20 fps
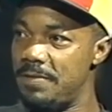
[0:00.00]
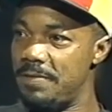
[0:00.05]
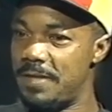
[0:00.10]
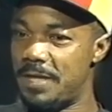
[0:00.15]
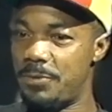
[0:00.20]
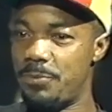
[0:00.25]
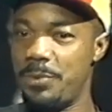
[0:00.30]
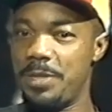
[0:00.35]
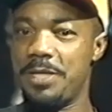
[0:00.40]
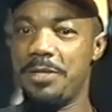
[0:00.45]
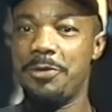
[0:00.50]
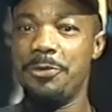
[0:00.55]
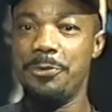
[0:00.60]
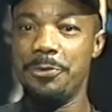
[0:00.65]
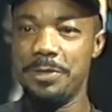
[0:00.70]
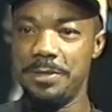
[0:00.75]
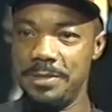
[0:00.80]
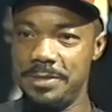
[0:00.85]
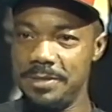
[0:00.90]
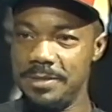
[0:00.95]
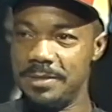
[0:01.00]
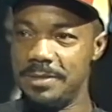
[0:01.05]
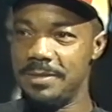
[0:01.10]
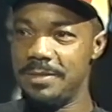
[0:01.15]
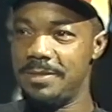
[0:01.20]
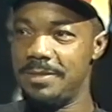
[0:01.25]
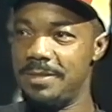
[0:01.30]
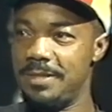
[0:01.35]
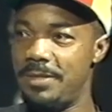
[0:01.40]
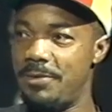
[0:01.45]
that we could
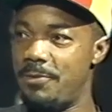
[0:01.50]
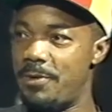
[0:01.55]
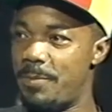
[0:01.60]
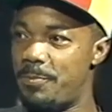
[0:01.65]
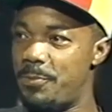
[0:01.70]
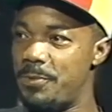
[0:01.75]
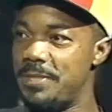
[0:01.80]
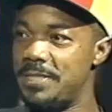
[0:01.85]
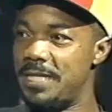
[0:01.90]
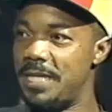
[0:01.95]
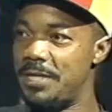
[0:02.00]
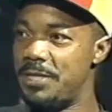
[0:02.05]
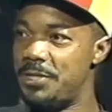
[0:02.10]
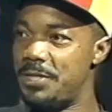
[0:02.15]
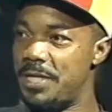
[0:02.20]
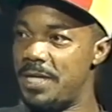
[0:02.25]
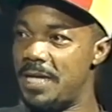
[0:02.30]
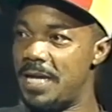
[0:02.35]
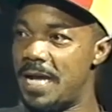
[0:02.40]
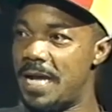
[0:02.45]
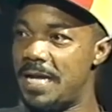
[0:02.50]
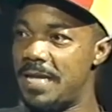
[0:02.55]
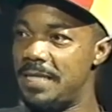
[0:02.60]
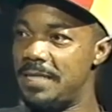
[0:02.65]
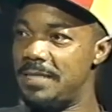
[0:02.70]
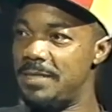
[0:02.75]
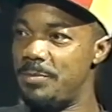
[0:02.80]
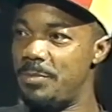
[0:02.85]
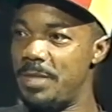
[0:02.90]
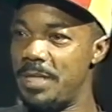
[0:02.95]
represent Trinidad
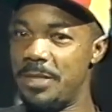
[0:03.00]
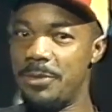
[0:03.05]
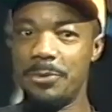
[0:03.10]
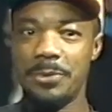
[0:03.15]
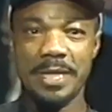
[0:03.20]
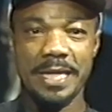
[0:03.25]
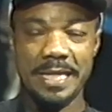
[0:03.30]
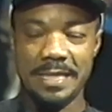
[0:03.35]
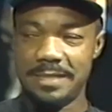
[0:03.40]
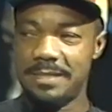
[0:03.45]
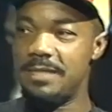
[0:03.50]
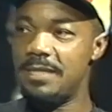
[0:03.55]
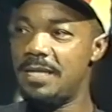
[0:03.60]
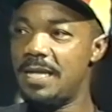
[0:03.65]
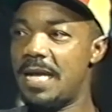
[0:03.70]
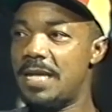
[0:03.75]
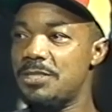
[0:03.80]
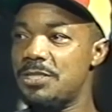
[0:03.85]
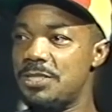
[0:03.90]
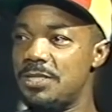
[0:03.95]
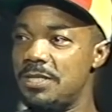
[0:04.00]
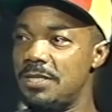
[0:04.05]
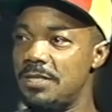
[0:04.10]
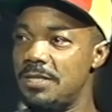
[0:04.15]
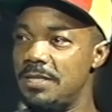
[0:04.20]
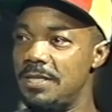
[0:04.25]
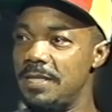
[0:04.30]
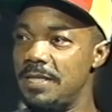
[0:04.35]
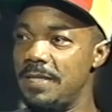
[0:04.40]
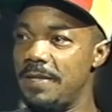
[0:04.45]
and Tobago
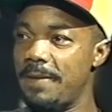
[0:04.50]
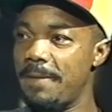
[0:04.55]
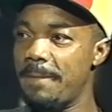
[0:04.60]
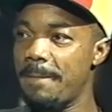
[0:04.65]
internationally.